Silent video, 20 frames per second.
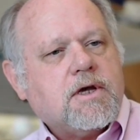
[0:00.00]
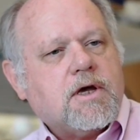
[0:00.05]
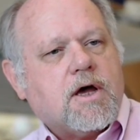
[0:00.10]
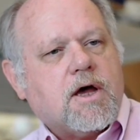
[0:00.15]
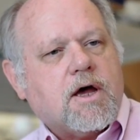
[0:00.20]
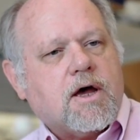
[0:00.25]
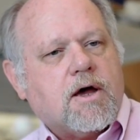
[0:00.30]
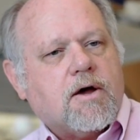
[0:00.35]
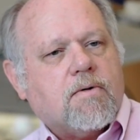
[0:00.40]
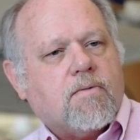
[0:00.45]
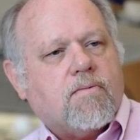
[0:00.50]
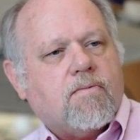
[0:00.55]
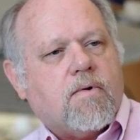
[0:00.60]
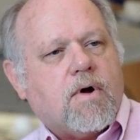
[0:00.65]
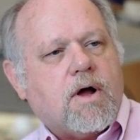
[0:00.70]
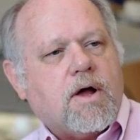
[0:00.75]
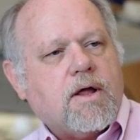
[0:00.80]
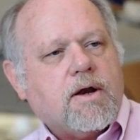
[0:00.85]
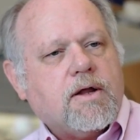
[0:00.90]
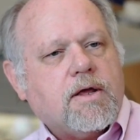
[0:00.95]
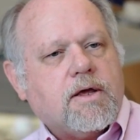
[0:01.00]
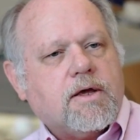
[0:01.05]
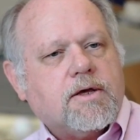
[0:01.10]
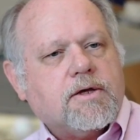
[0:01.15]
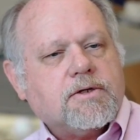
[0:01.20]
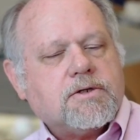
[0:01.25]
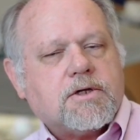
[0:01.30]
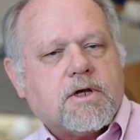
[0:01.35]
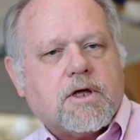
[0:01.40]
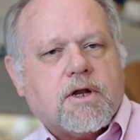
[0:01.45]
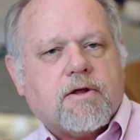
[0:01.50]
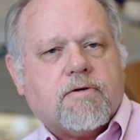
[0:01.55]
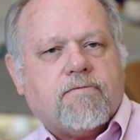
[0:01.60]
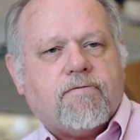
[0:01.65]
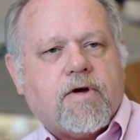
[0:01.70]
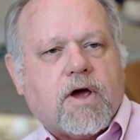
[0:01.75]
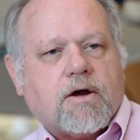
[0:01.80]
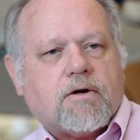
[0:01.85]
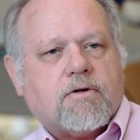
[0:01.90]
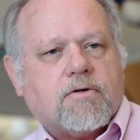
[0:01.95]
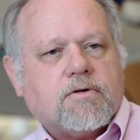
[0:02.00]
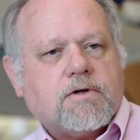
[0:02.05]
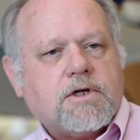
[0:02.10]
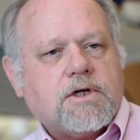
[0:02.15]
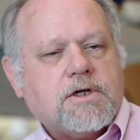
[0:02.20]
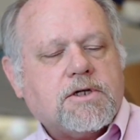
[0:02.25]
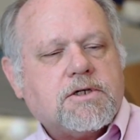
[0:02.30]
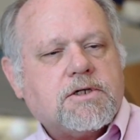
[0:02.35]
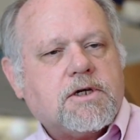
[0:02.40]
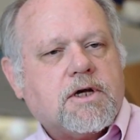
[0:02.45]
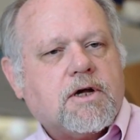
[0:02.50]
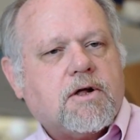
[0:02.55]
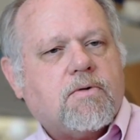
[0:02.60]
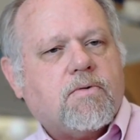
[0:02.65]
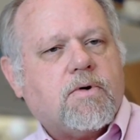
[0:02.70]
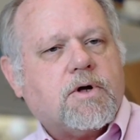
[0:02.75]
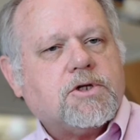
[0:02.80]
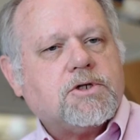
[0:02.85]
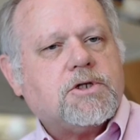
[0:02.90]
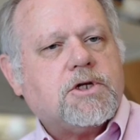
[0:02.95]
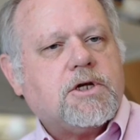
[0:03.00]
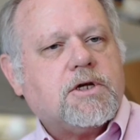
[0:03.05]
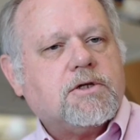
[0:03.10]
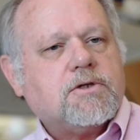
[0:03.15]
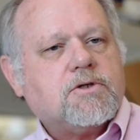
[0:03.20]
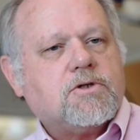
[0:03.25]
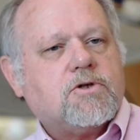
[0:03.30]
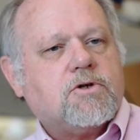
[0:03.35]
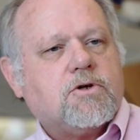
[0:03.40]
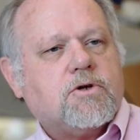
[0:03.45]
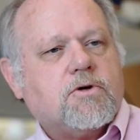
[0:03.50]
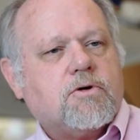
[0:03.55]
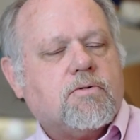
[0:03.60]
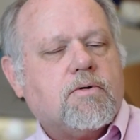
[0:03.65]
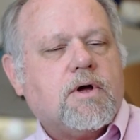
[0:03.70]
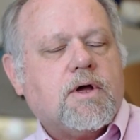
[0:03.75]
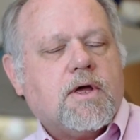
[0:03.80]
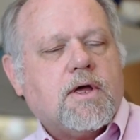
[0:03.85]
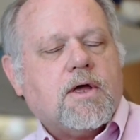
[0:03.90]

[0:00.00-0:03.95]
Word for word: Uh, one is an effector T cell, which tends to